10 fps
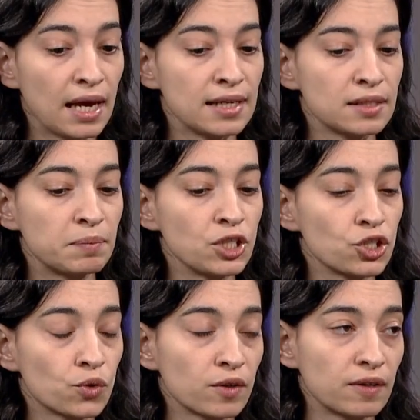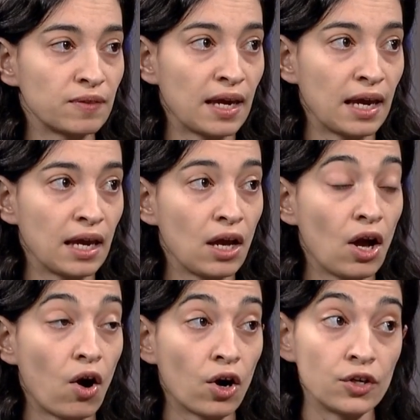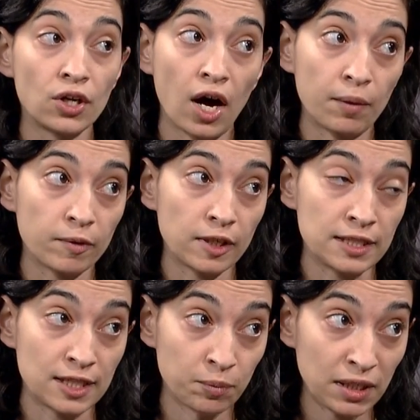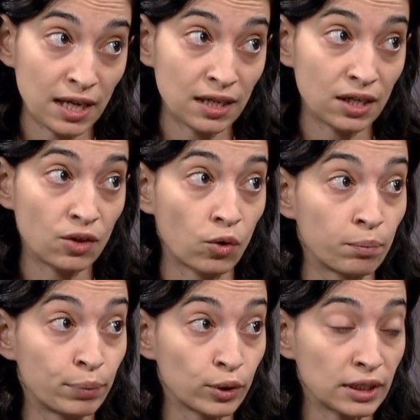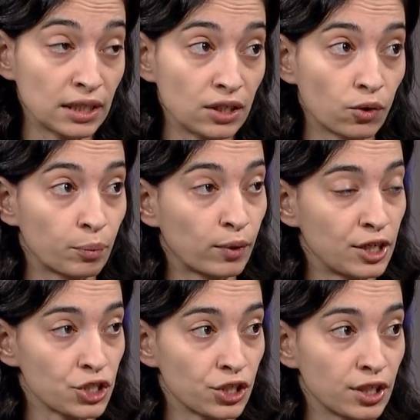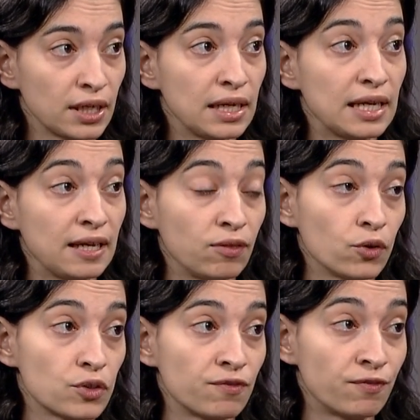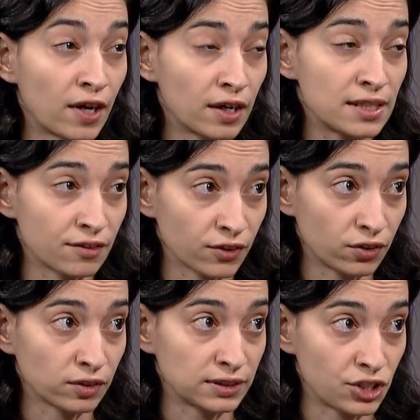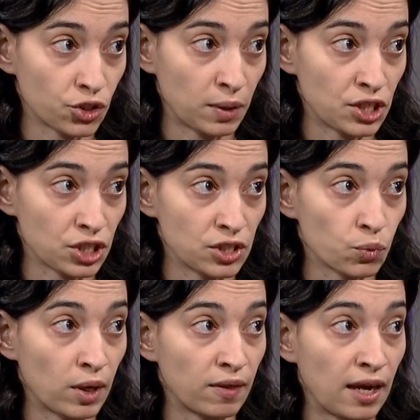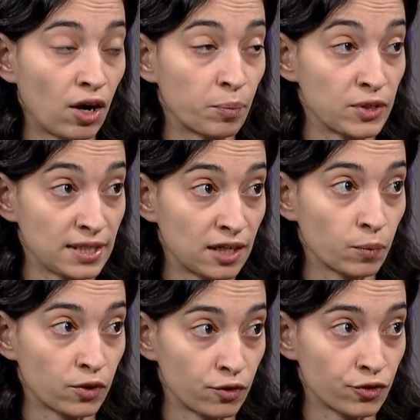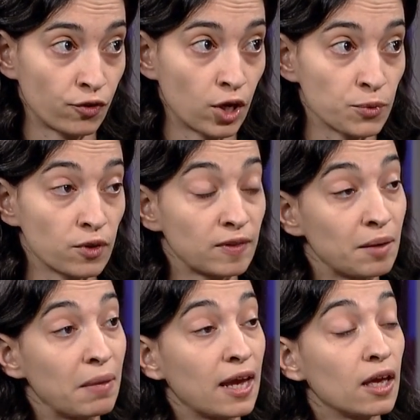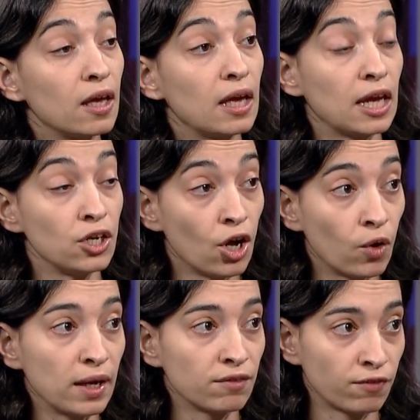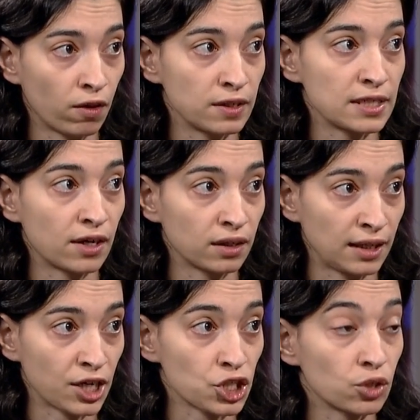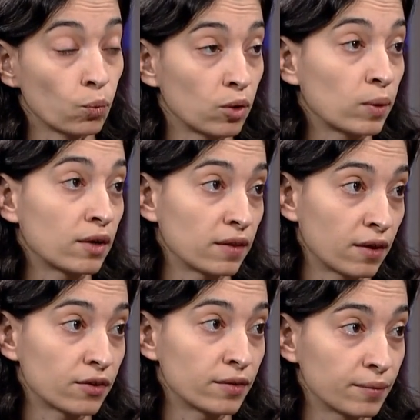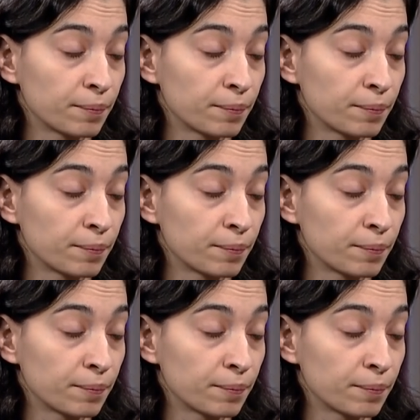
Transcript: and to be sure that they are not intimidated or bullied or pressured in those very difficult situations where they are presented with those forms so that they make a knowing and voluntary election one way or the other.